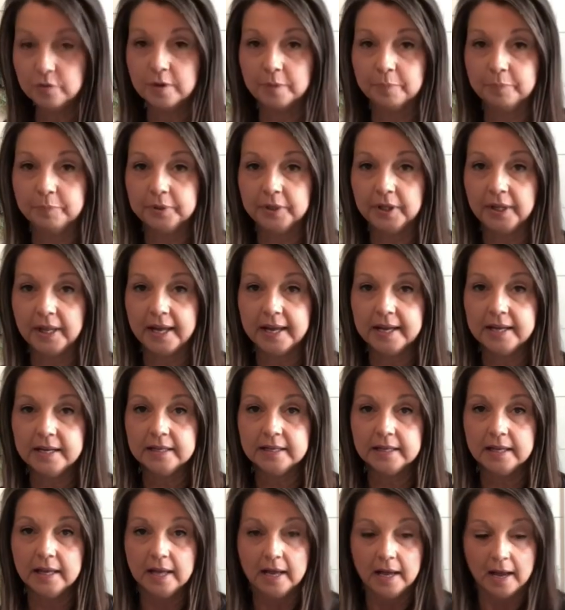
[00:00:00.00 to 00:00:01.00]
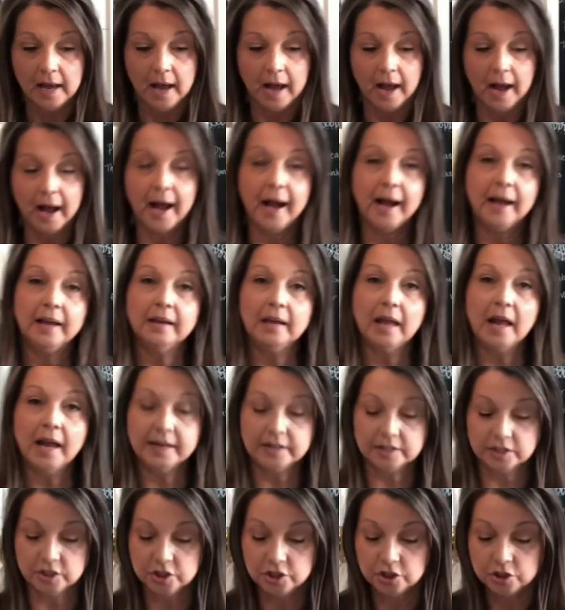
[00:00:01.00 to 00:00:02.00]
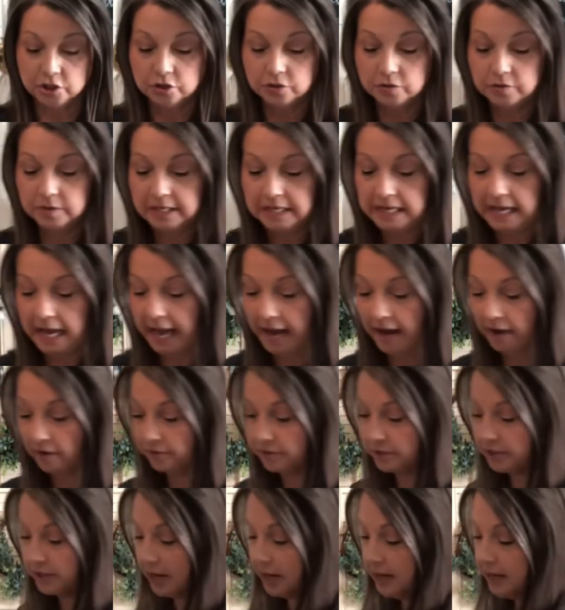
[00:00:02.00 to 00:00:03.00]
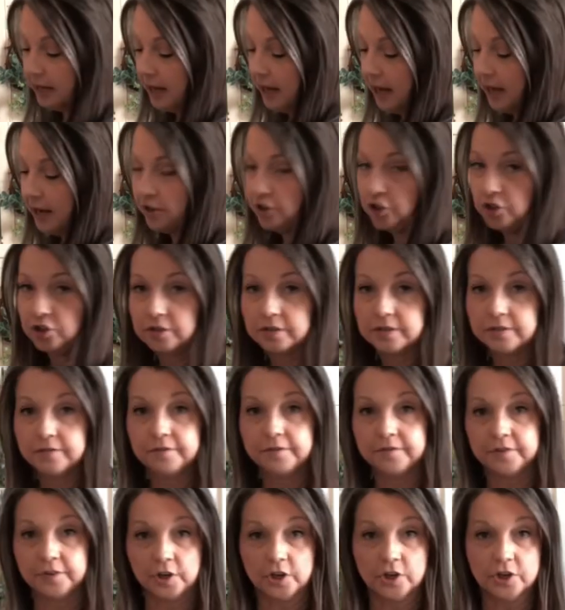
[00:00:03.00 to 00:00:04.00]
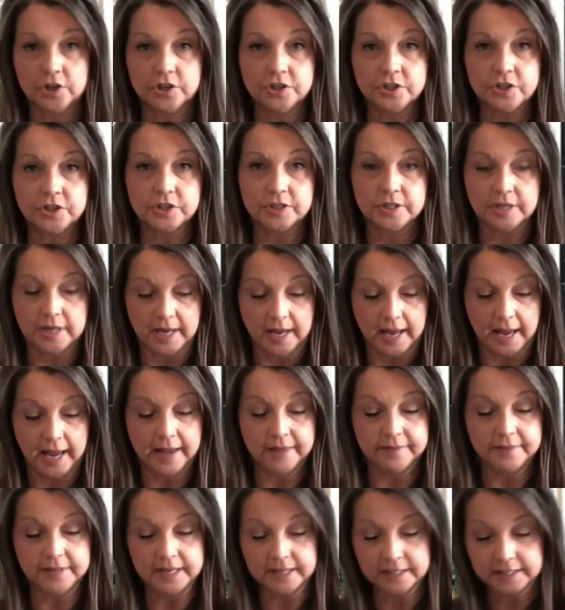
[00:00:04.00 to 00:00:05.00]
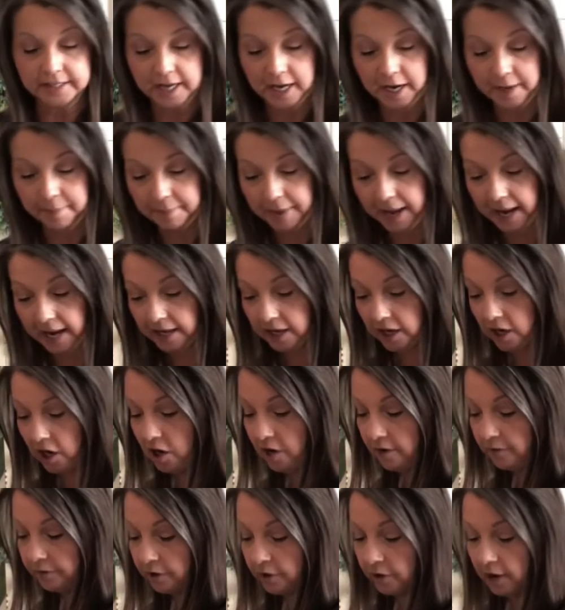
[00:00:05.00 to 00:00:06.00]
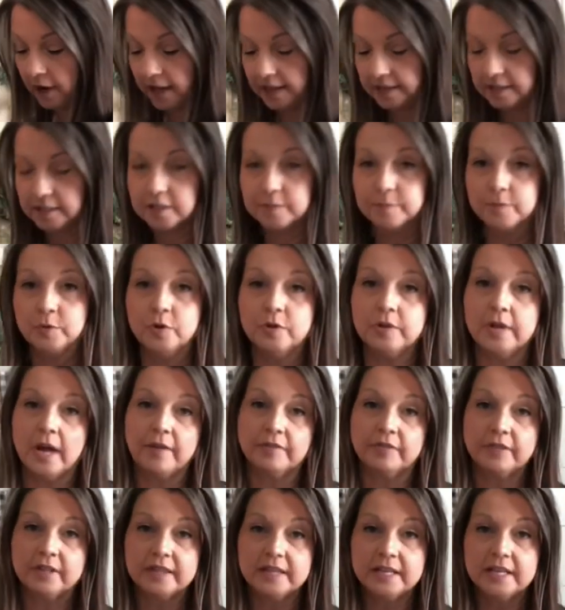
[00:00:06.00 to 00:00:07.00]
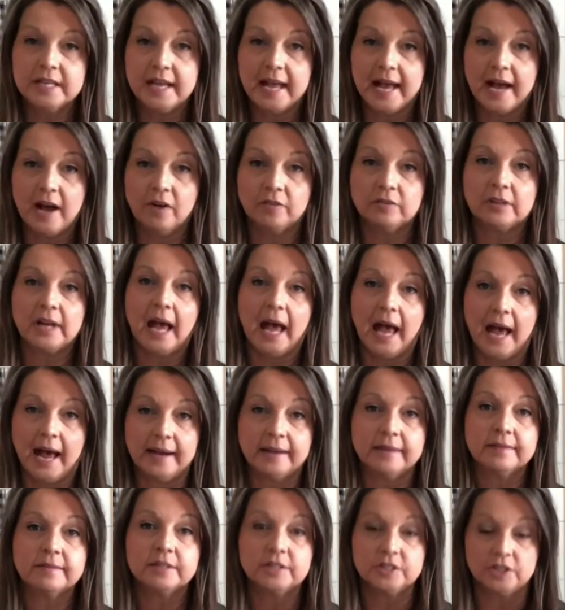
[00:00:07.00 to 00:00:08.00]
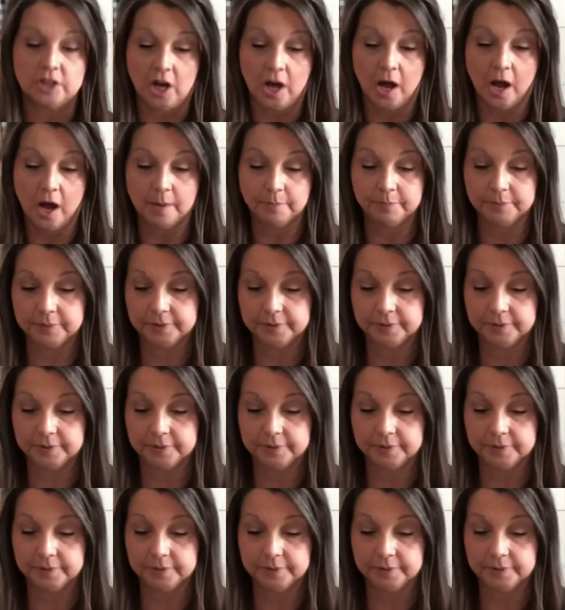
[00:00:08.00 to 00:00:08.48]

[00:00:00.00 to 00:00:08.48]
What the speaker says: plank, I like to do the outside edges first and then come back over and smooth everything out at the top.